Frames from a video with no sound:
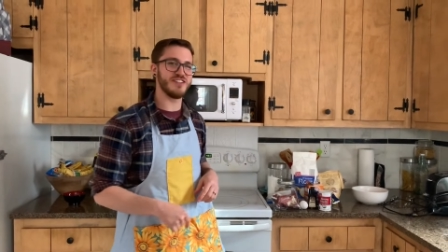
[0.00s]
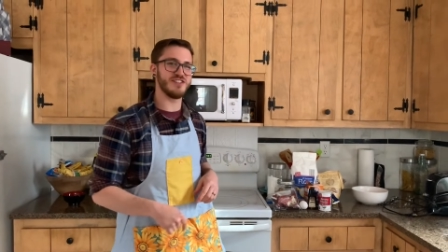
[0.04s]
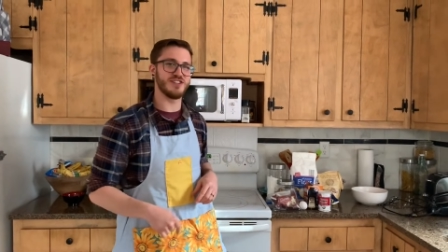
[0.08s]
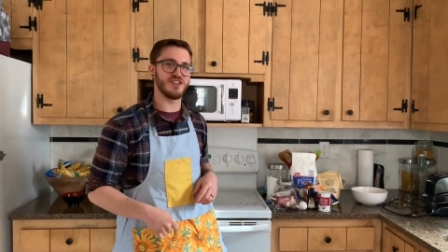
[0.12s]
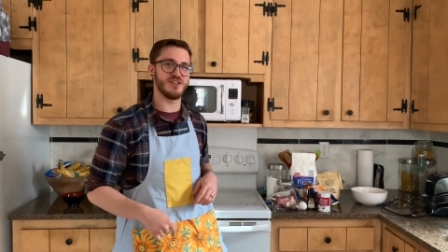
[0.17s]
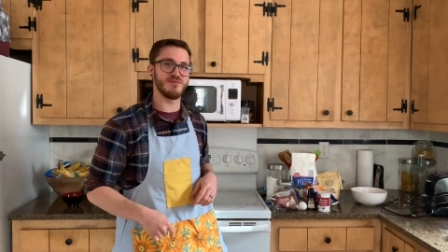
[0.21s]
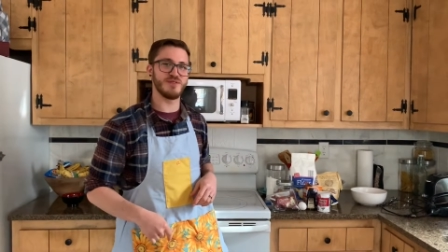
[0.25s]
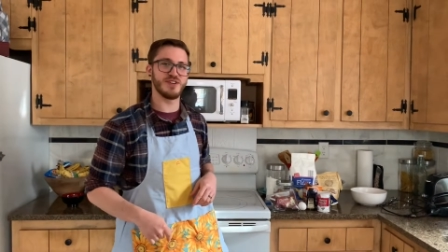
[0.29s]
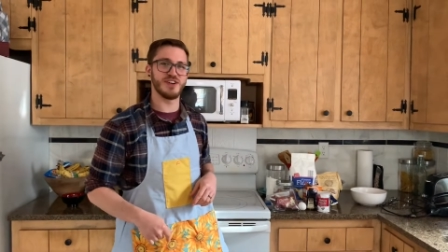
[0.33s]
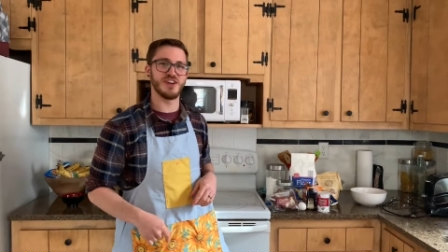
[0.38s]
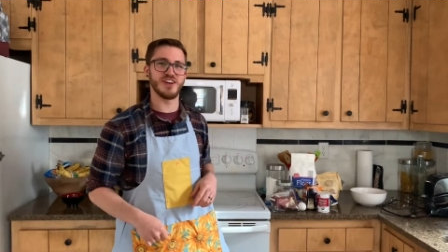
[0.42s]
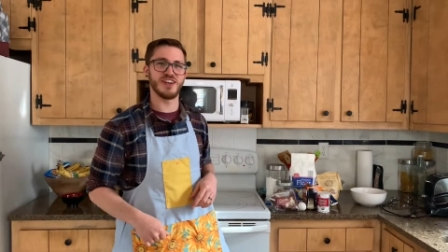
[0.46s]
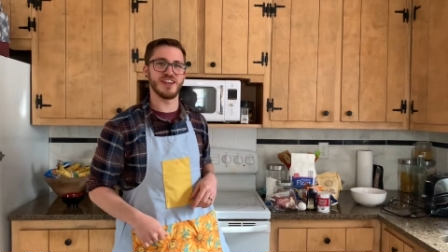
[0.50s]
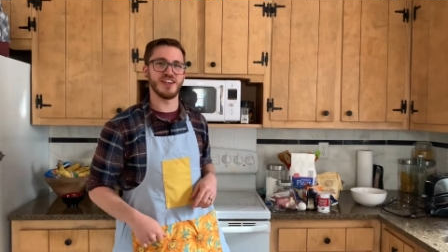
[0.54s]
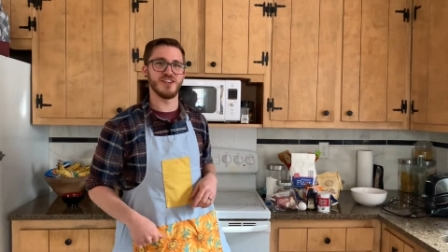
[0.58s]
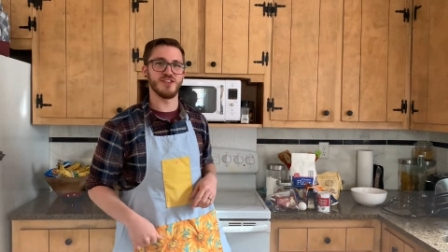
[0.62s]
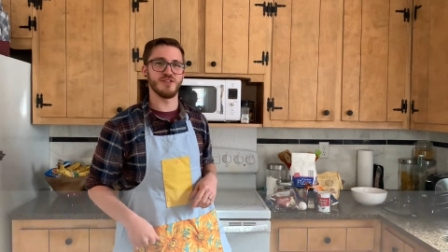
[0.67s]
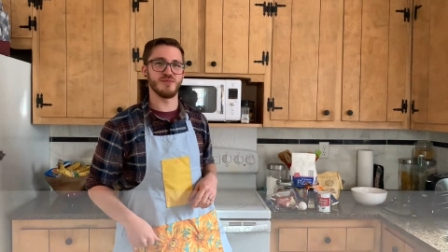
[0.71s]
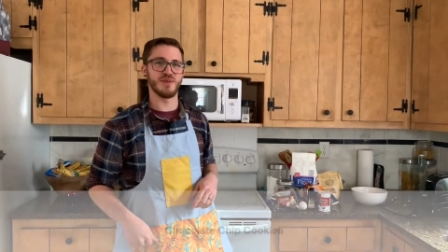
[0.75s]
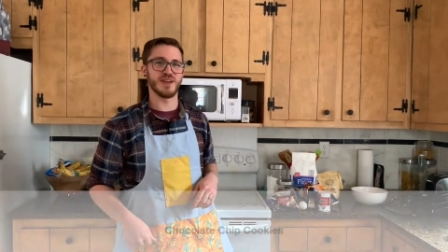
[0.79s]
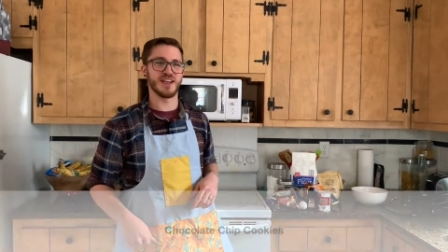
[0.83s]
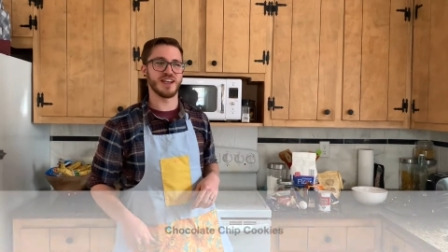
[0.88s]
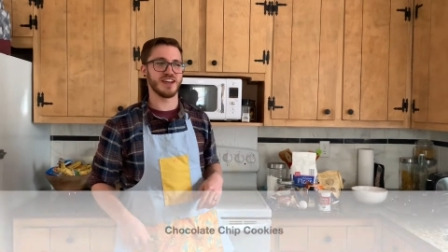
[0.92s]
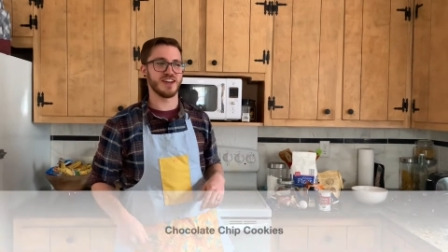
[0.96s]
chip cookies
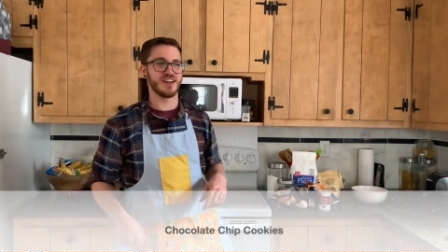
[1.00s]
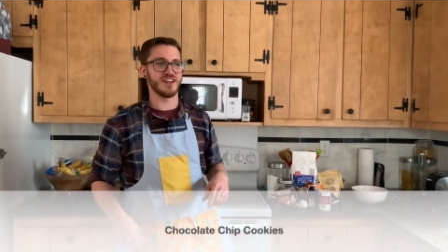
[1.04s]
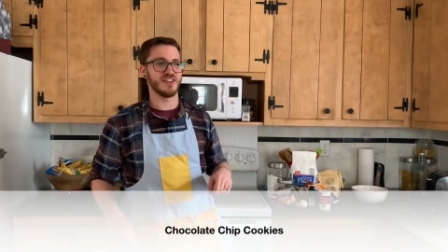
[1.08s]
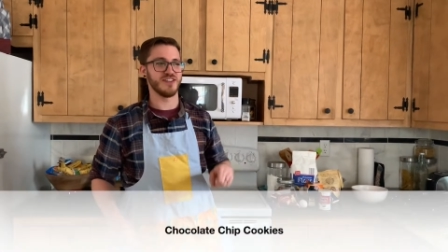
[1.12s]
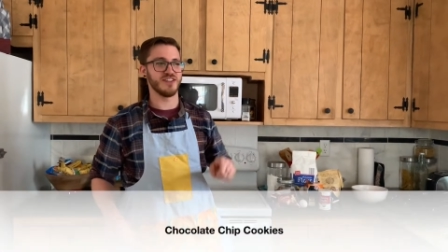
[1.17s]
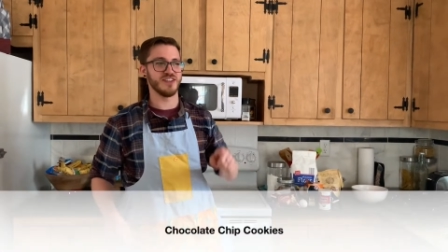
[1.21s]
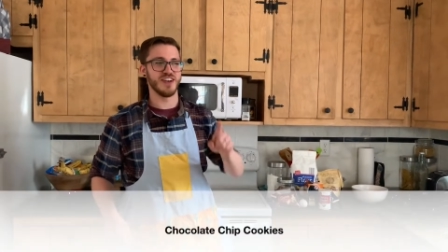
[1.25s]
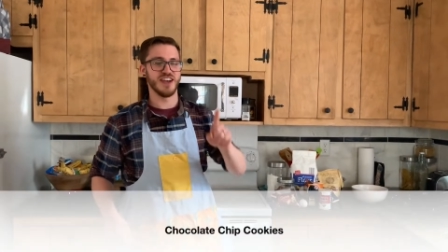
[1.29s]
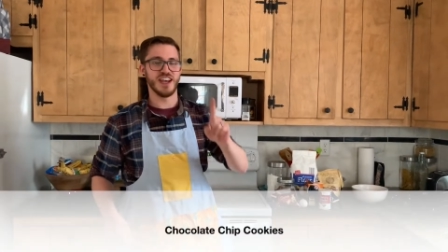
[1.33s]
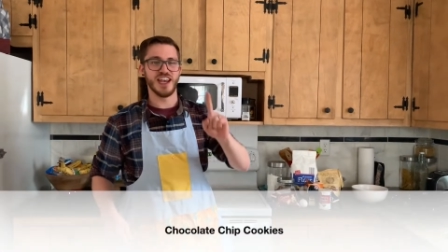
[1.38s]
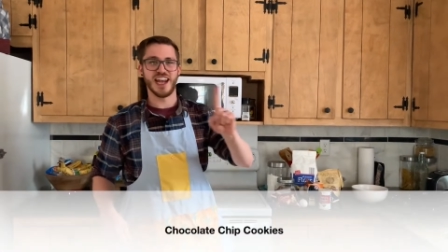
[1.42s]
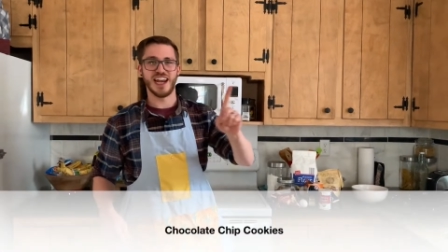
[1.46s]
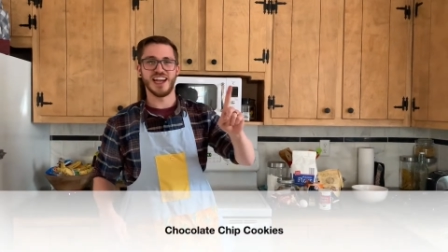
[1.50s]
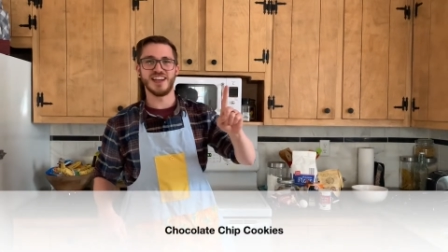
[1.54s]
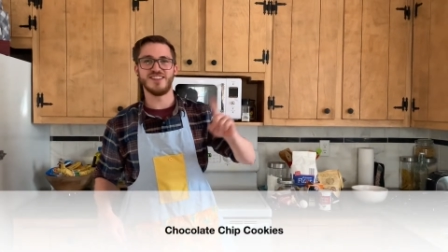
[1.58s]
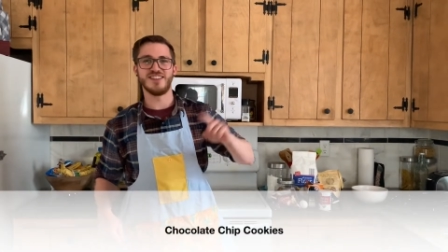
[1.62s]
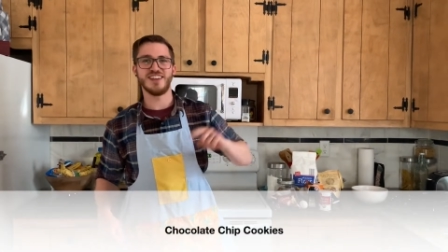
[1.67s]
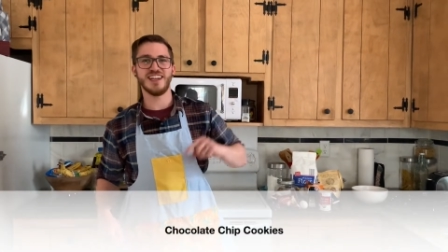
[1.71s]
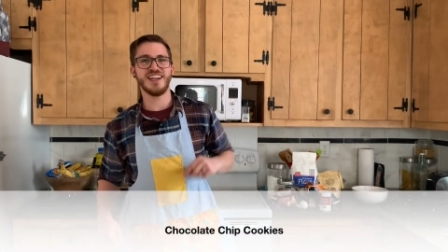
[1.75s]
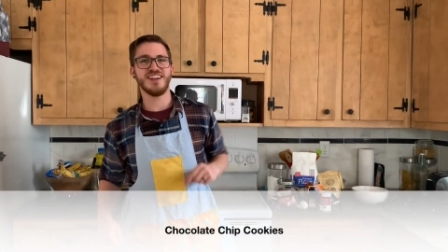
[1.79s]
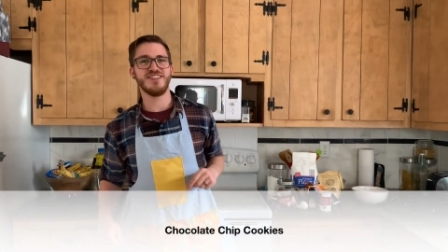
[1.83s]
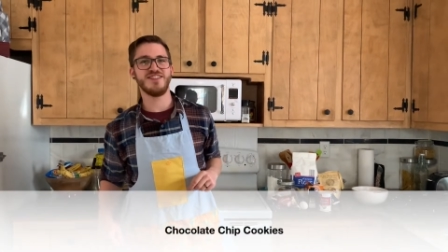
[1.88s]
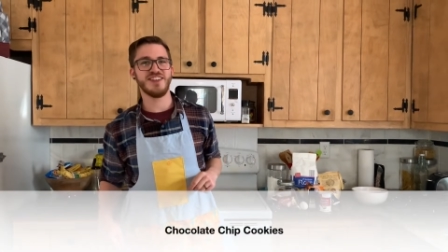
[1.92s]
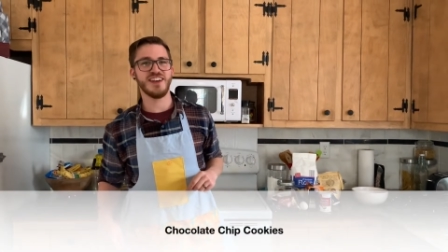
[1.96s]
because it's
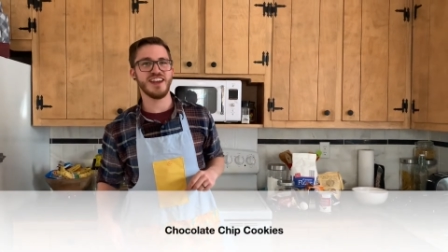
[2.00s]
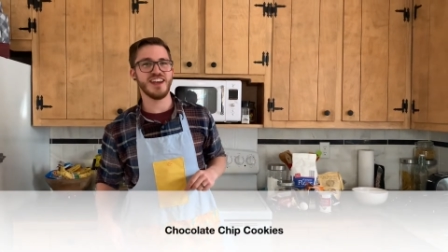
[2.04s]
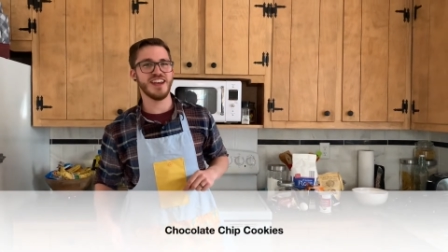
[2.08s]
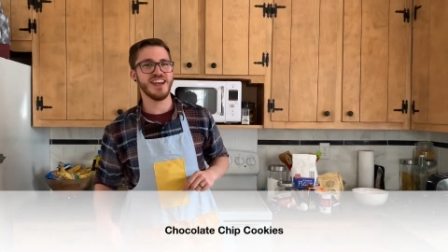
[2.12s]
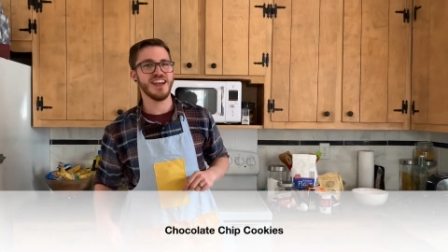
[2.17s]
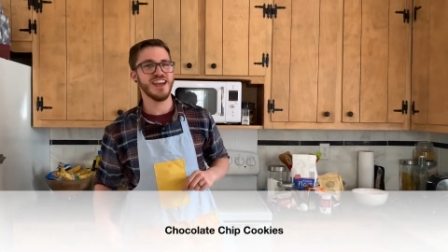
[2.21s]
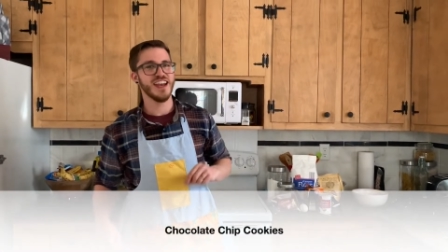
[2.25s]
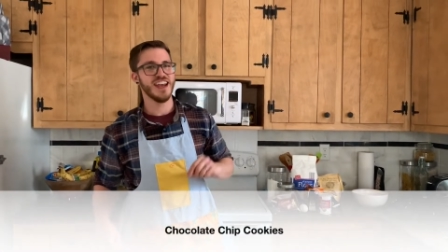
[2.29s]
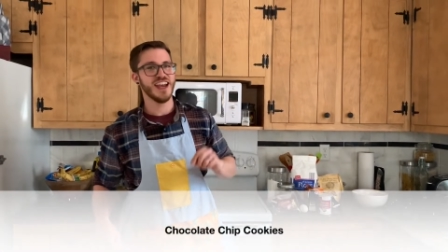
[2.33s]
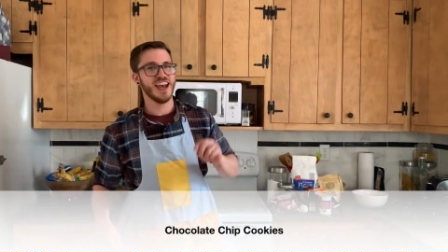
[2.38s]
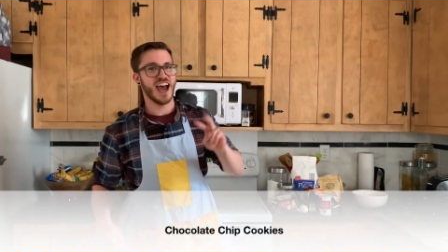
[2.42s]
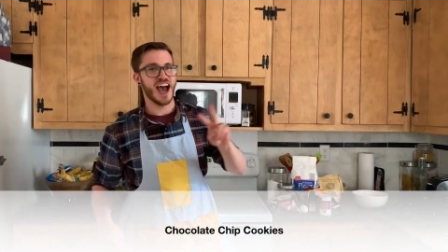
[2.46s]
easy,